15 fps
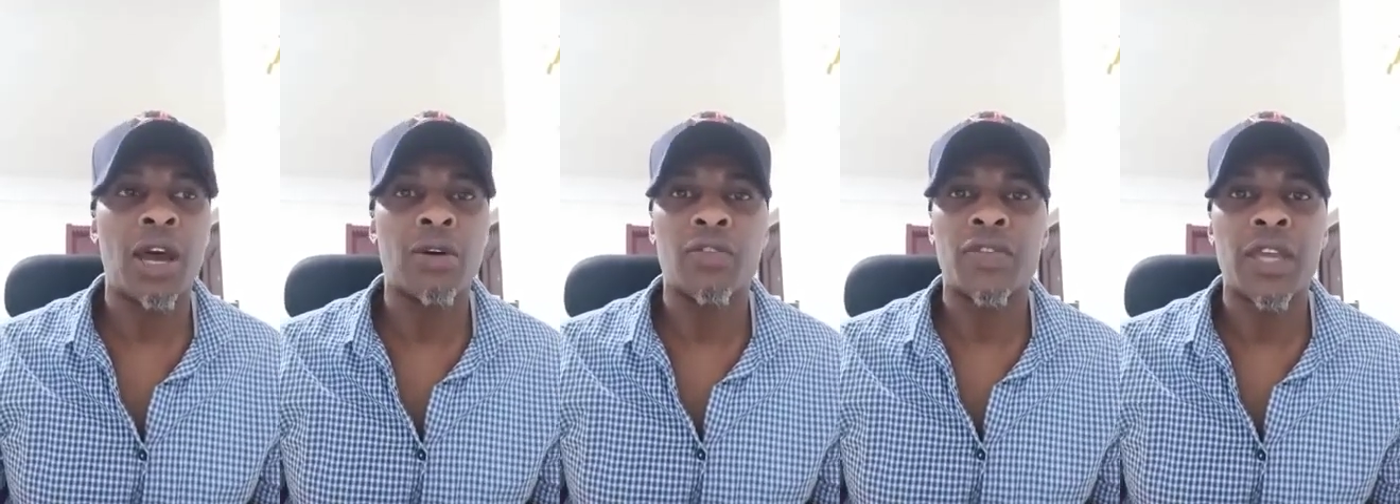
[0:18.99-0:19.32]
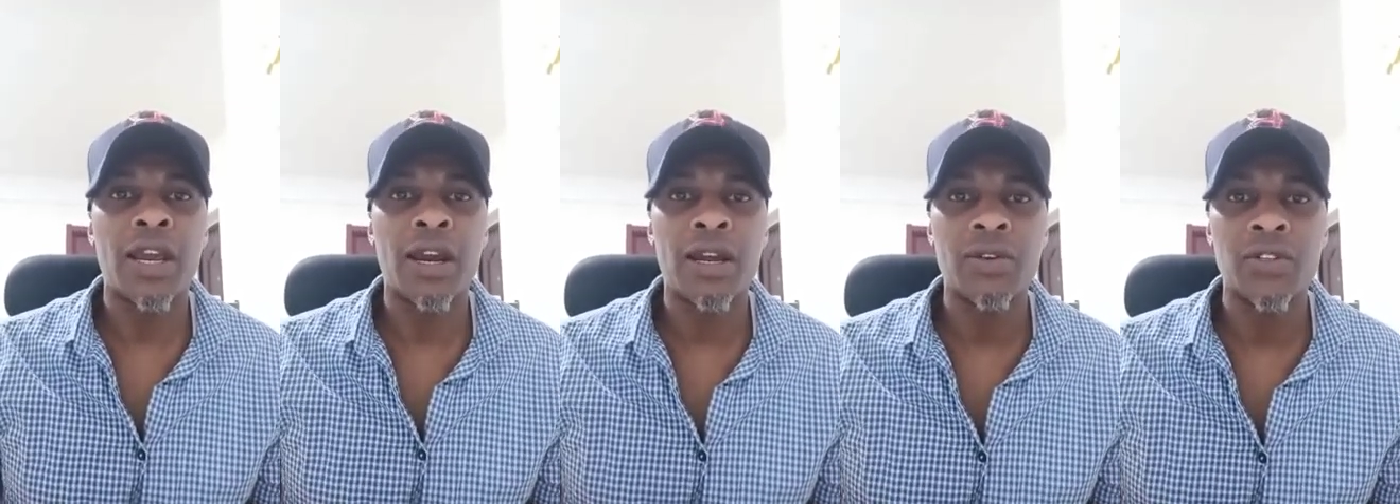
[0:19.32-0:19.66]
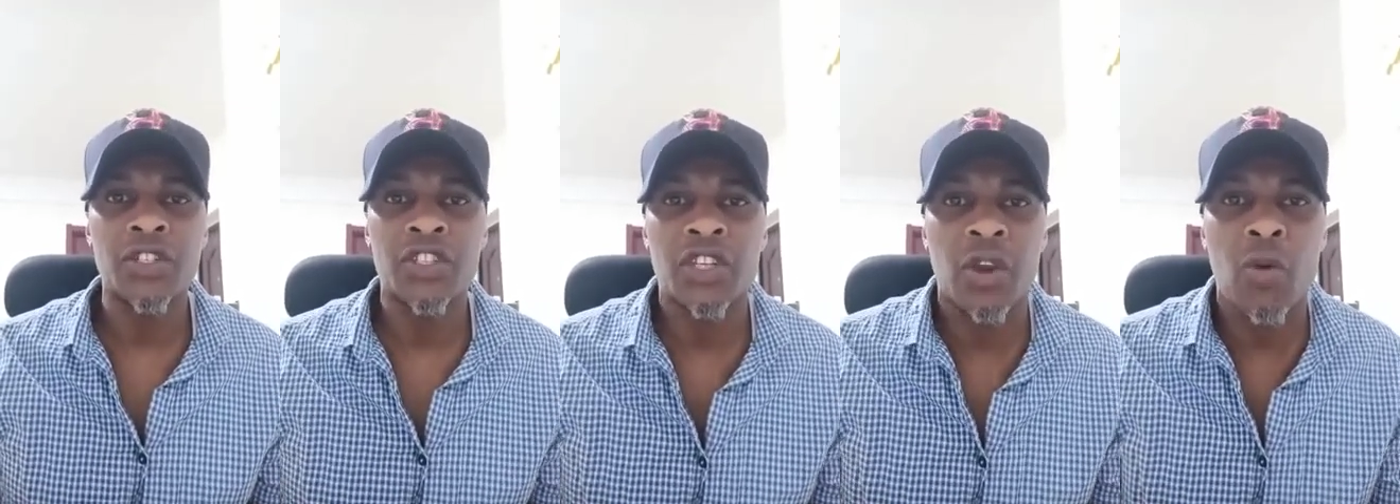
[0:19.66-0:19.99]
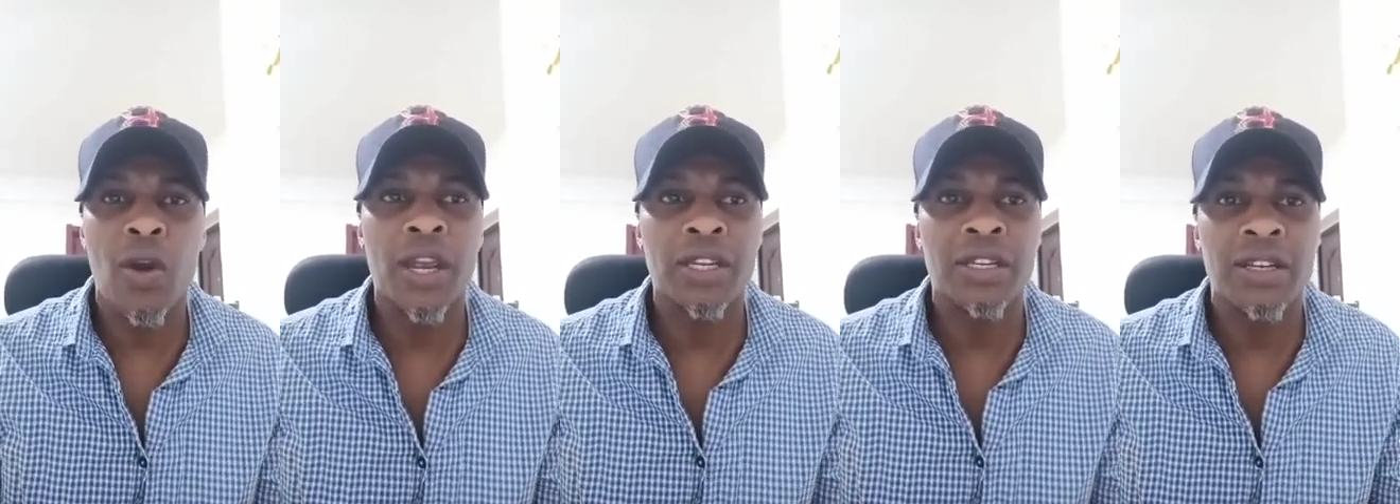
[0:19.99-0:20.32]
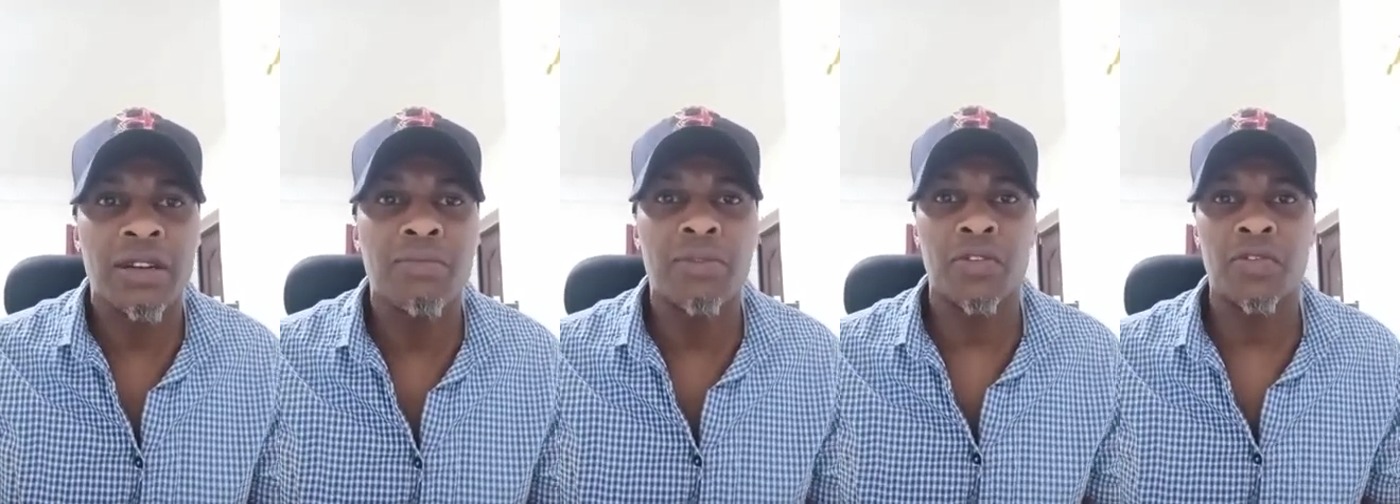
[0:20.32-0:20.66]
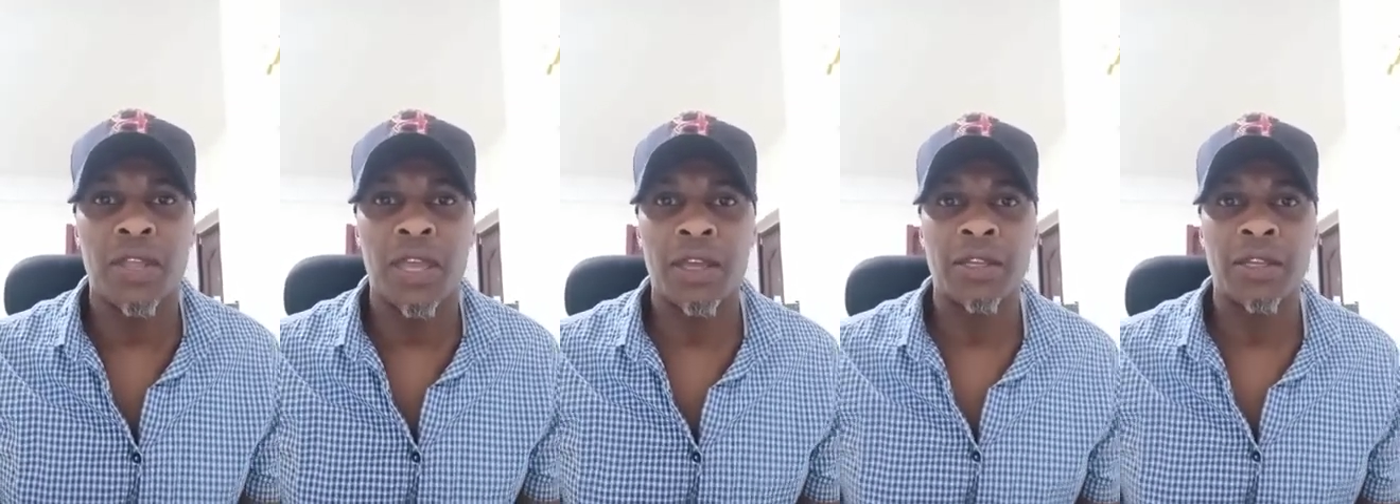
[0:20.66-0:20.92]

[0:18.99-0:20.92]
out of their houses, a quite number of them.